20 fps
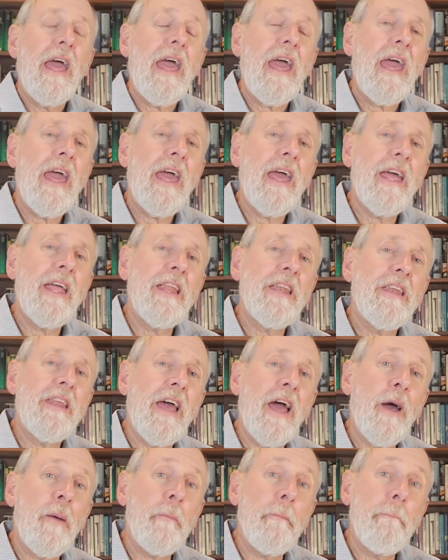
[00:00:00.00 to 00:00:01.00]
and
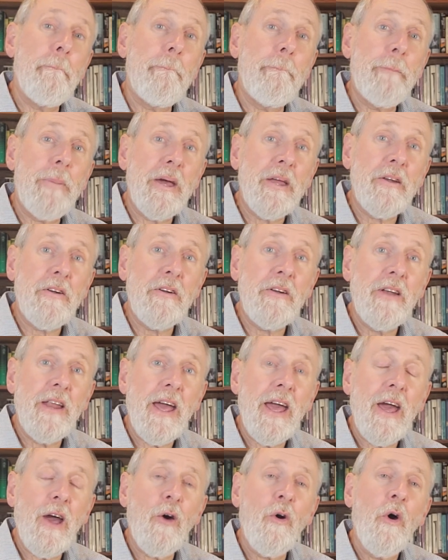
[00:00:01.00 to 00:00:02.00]
I'm better
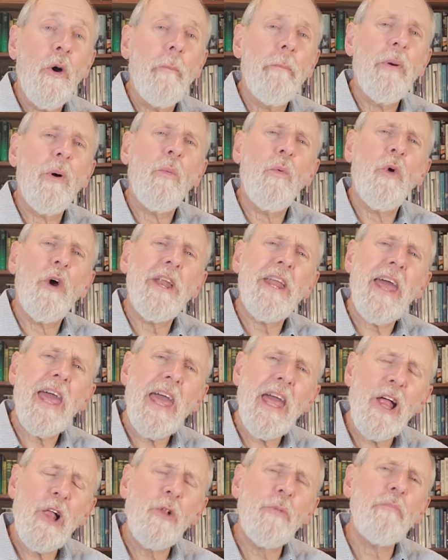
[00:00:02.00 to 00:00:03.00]
now. But what
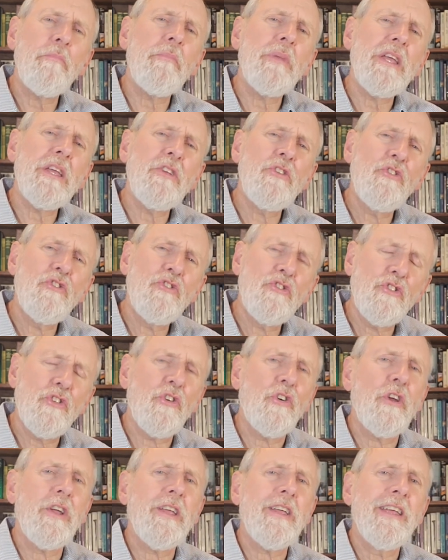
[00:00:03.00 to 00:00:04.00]
helped me
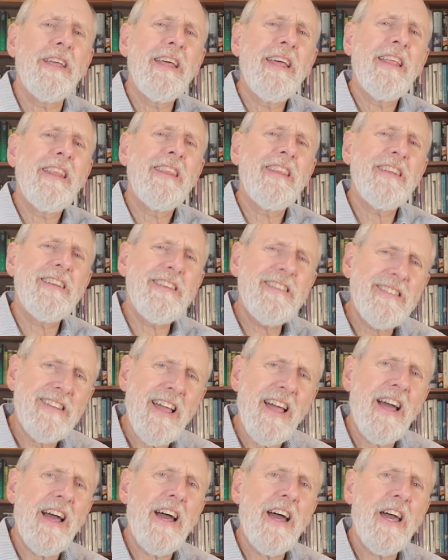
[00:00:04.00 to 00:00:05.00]
during the
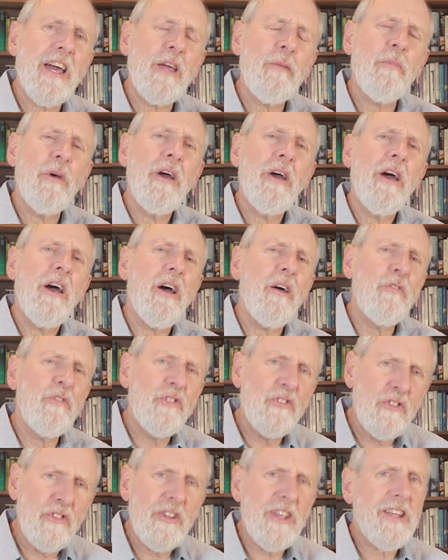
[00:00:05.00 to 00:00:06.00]
time of
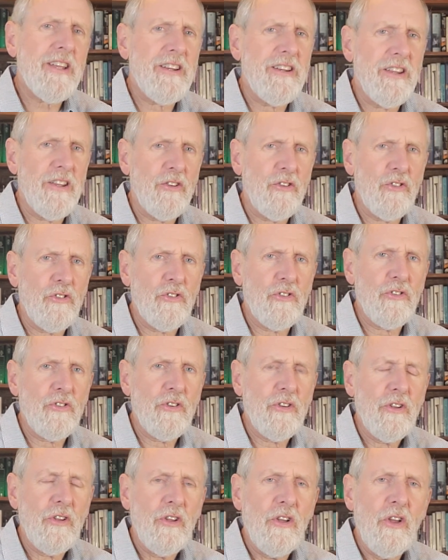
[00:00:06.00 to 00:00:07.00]
sickness
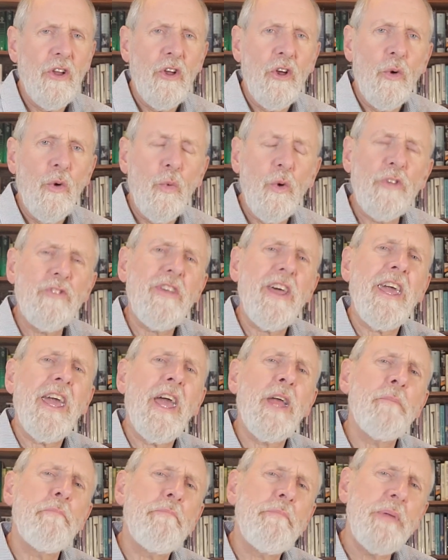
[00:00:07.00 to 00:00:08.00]
was I
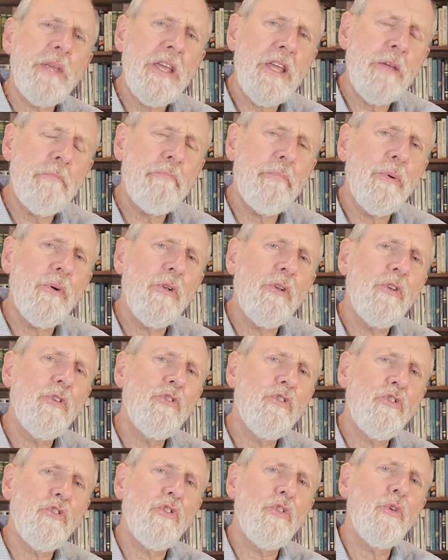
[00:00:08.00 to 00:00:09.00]
had people
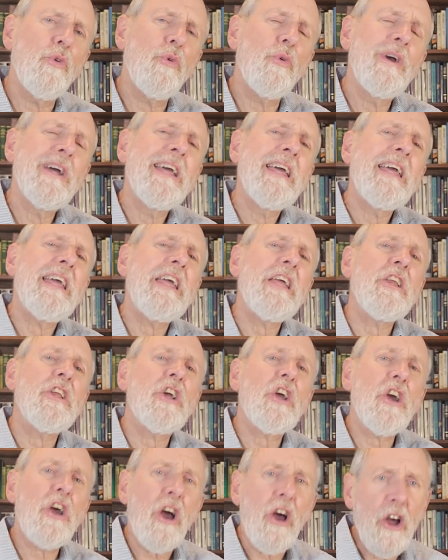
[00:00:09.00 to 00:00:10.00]
to
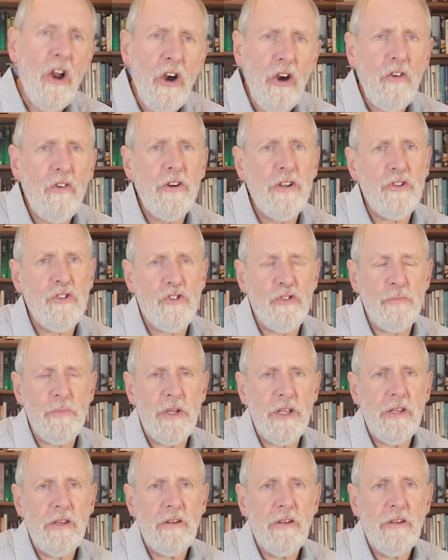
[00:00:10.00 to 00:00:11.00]
encourage
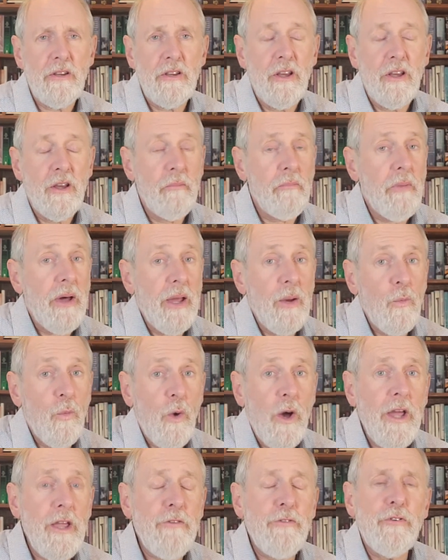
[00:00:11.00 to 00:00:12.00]
me. My
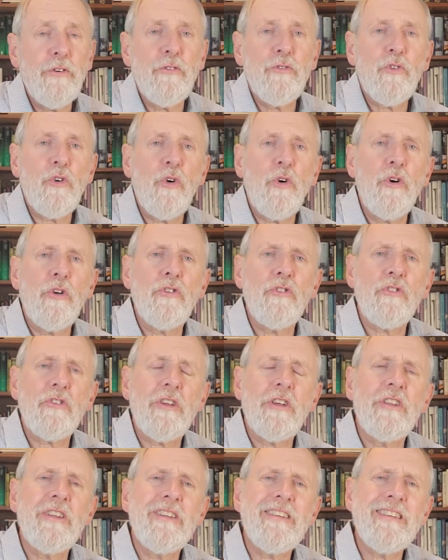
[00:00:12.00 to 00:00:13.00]
wife, of course,
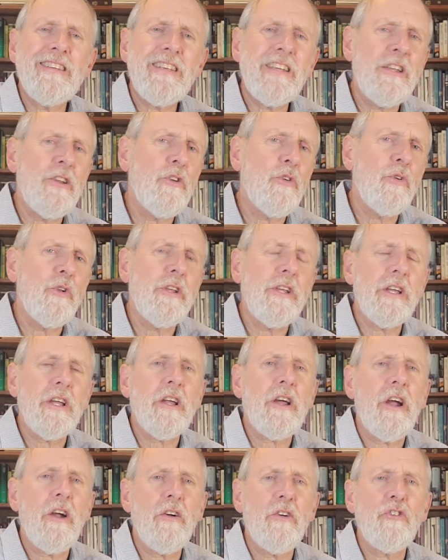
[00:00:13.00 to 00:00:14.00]
continually
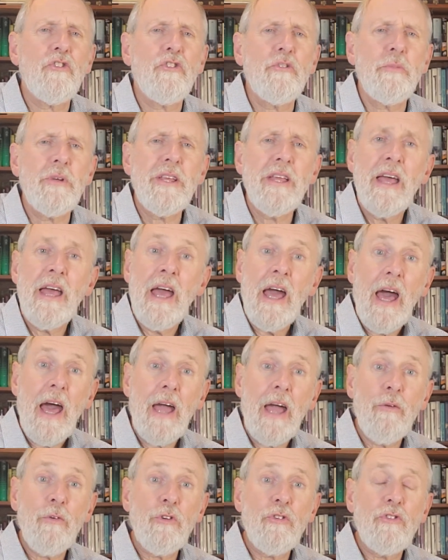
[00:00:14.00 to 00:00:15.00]
encouraged me.
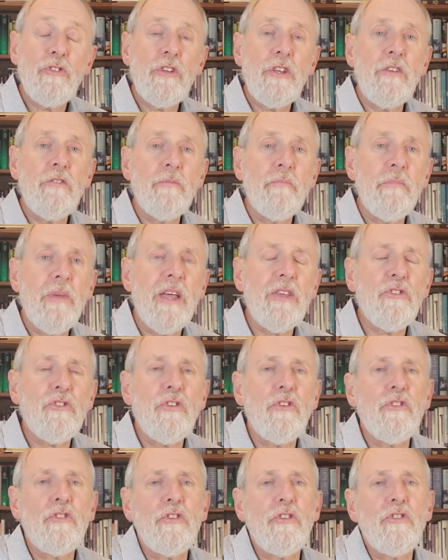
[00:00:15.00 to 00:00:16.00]
I received
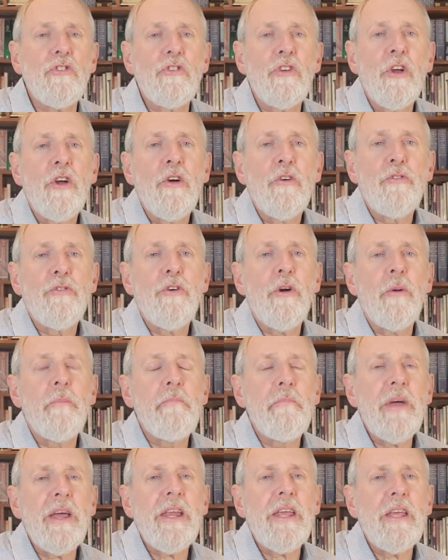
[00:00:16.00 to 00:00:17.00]
messages
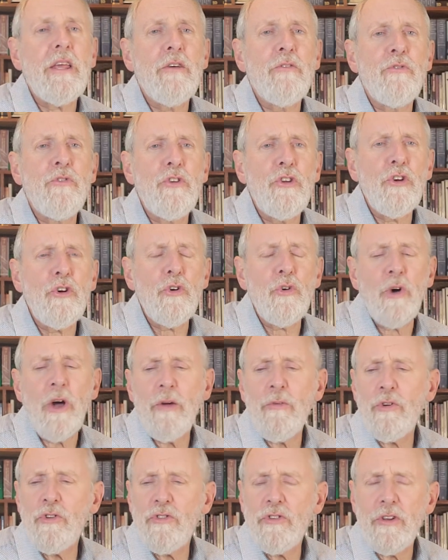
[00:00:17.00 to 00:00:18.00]
from many of you. I
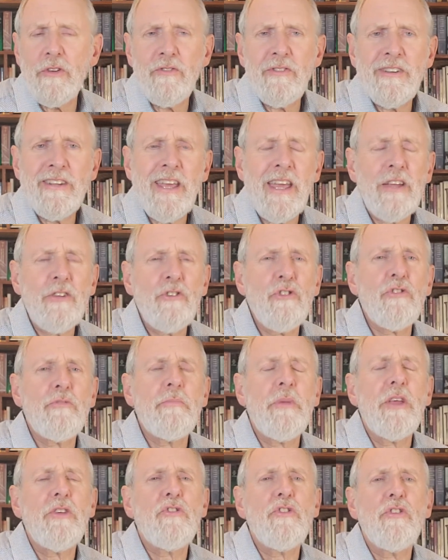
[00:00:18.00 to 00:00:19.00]
received text
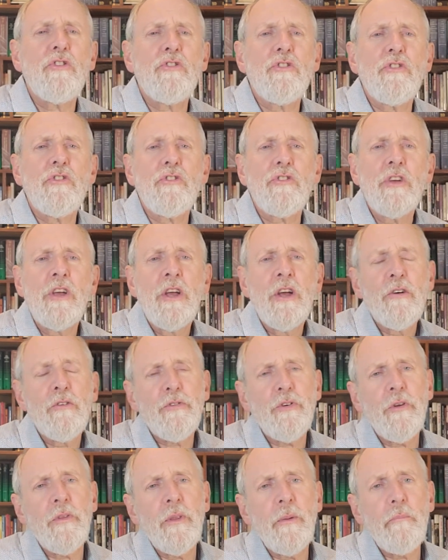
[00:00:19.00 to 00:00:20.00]
messages
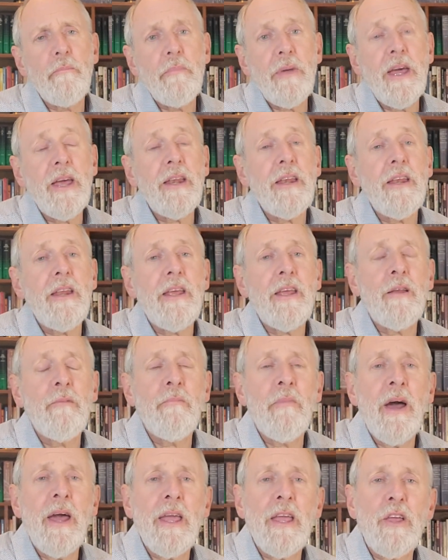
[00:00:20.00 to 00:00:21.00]
from the men
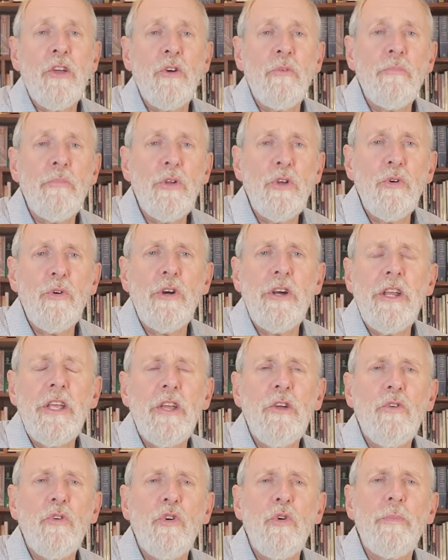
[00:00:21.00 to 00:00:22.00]
in my community
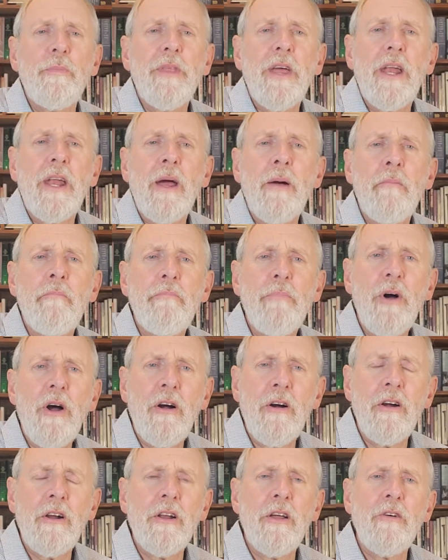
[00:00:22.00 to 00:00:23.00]
group that I'm
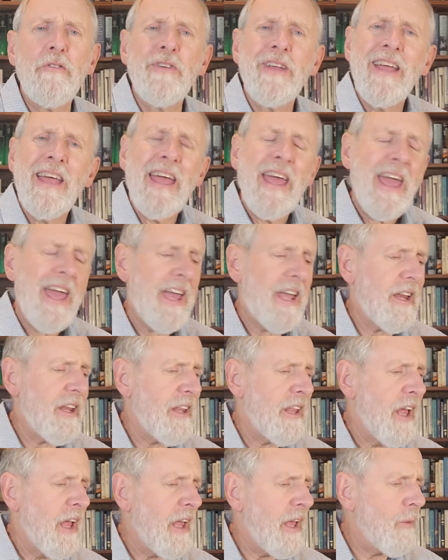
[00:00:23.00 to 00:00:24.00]
part of.
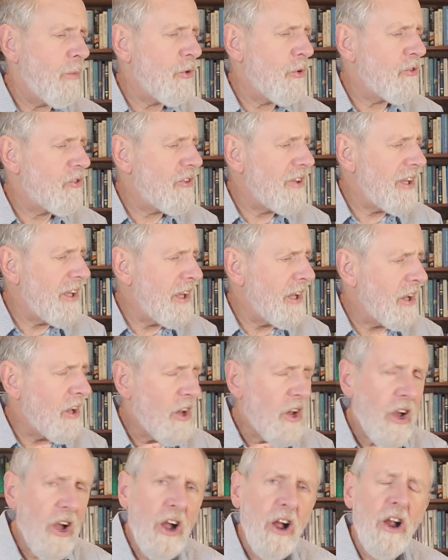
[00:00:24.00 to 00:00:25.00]
And it was the
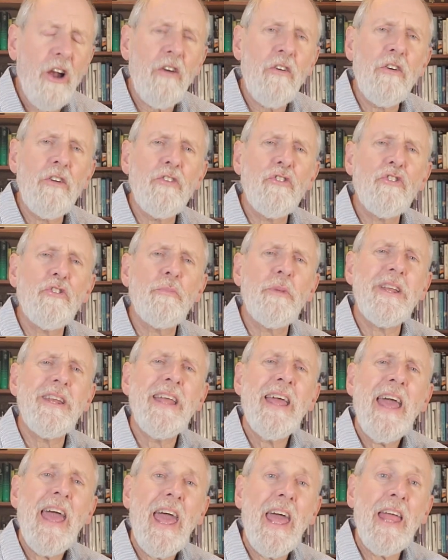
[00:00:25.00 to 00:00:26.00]

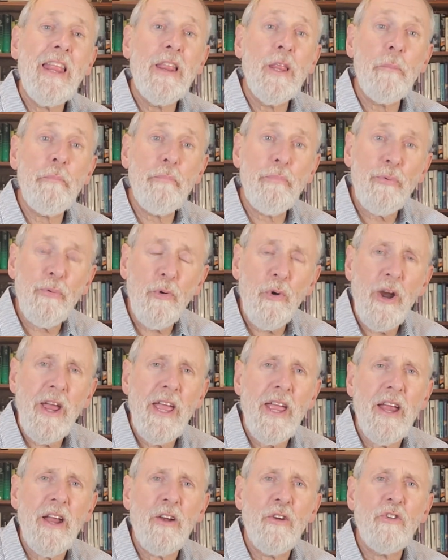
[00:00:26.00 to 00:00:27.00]
encouragement and the
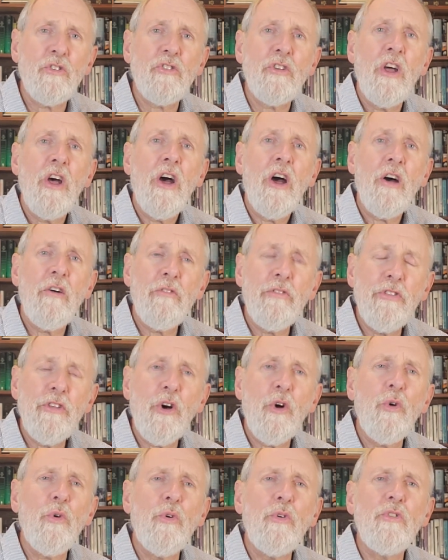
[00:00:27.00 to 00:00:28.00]
prayers of
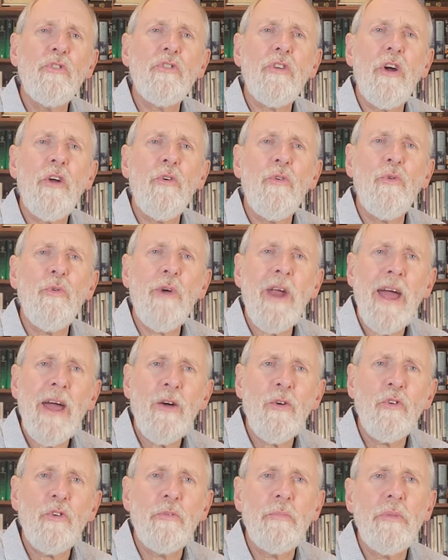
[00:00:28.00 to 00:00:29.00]
those
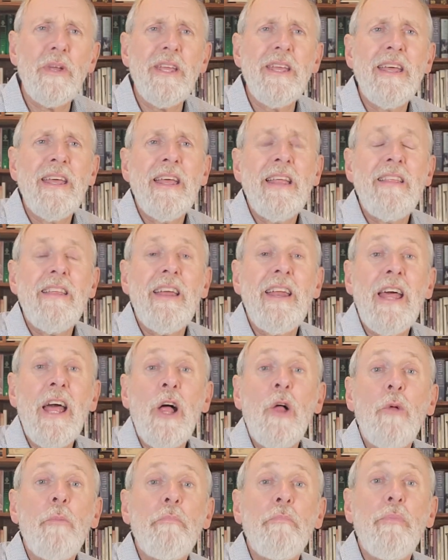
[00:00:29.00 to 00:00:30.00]
around me that
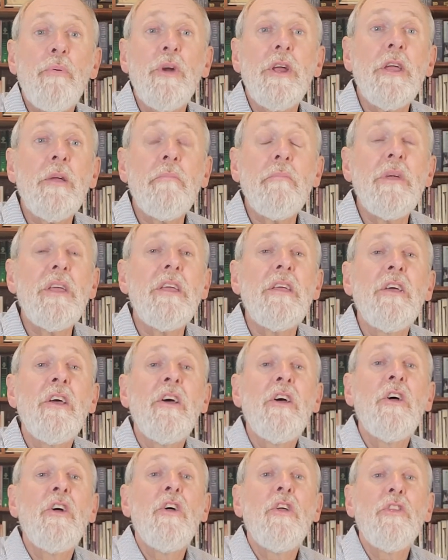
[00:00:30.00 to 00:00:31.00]
helped bring me
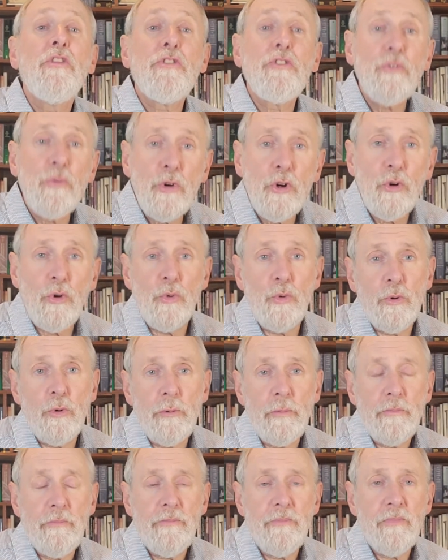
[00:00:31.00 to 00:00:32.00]
through
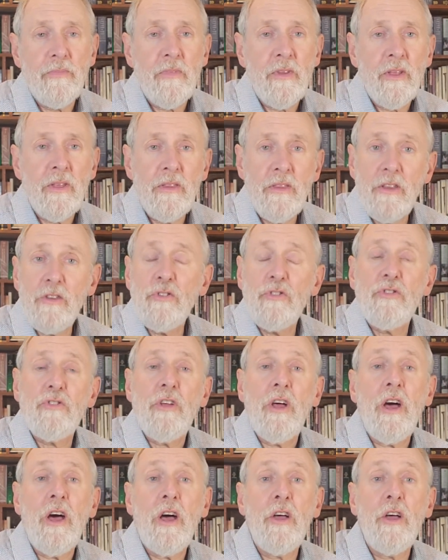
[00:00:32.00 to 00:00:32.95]
this